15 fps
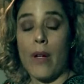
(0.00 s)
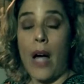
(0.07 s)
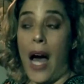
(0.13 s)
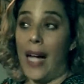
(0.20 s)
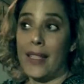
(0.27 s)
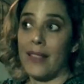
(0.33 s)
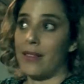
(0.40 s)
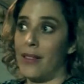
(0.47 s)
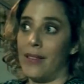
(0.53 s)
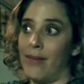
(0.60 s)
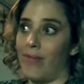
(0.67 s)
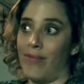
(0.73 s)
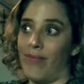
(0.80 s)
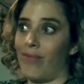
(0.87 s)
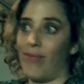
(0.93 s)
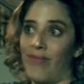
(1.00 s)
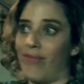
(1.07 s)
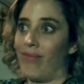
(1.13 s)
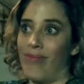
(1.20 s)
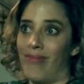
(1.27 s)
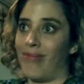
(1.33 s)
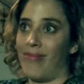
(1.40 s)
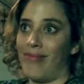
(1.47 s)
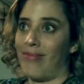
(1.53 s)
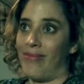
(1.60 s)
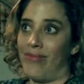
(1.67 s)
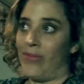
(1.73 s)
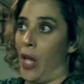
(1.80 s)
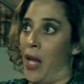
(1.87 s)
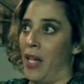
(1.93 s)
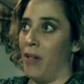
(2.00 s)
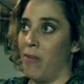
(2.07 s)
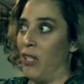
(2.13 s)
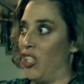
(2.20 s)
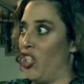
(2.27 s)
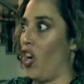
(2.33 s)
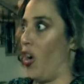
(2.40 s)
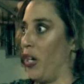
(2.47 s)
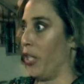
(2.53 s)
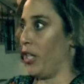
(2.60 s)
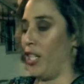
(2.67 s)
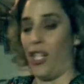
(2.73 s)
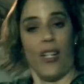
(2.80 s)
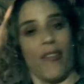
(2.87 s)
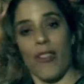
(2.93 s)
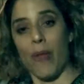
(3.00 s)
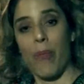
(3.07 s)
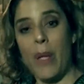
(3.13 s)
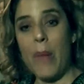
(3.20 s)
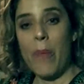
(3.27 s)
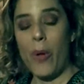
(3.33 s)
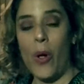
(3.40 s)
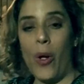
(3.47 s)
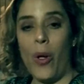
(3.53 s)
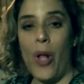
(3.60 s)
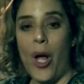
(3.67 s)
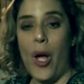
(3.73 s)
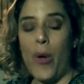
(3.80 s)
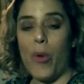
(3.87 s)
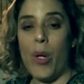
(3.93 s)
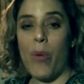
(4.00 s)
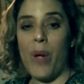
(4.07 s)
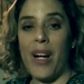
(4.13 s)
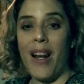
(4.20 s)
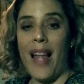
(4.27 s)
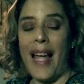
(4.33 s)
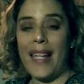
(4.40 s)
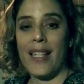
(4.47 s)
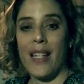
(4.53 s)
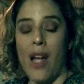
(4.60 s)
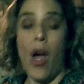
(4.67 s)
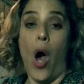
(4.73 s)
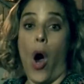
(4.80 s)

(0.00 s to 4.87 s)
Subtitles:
as the majority of the people, we were like,